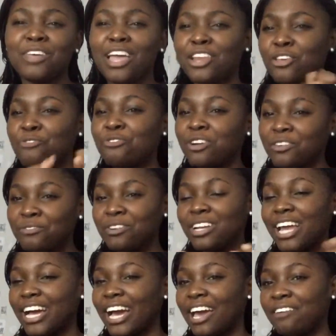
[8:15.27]
and if you feel
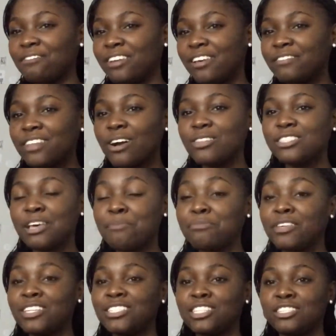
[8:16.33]
like I have left out
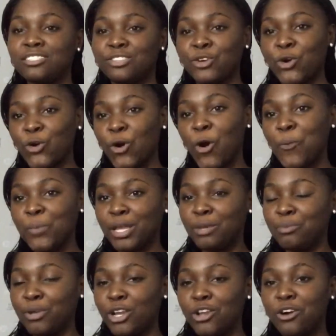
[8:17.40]
something, just
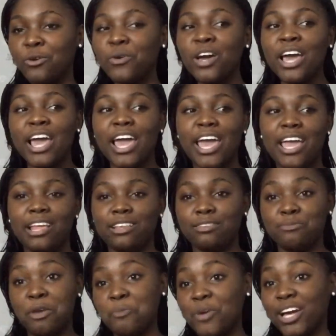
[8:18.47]
comment below, and
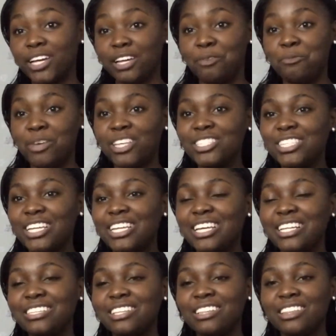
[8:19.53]
maybe I can mention
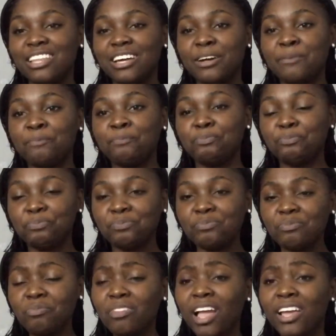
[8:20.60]
it in the
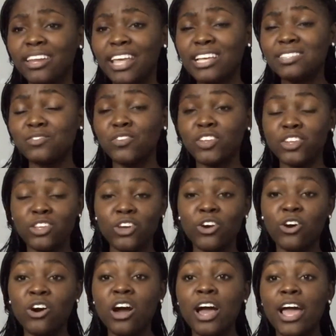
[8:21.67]
next
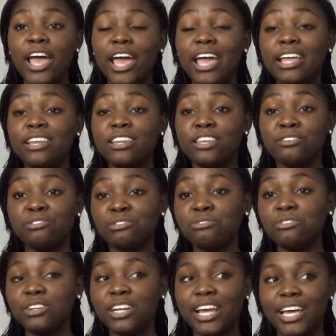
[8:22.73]
video. And if you
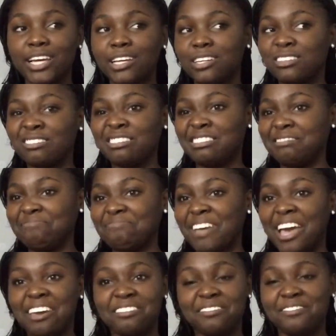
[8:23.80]
feel like I
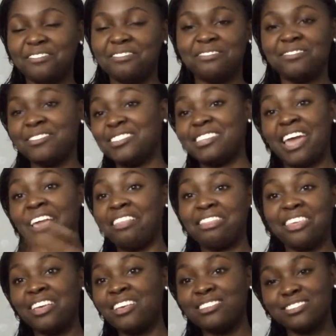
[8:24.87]
have said
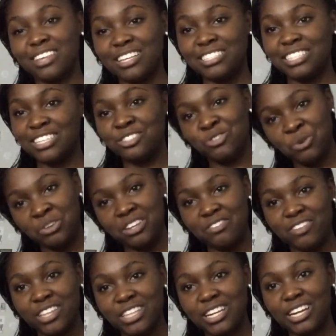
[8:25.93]
things that just don't
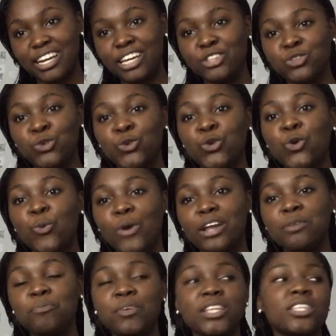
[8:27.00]
even relate to you
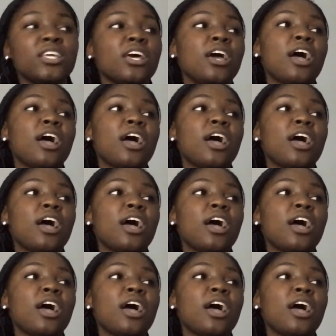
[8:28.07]
one bit,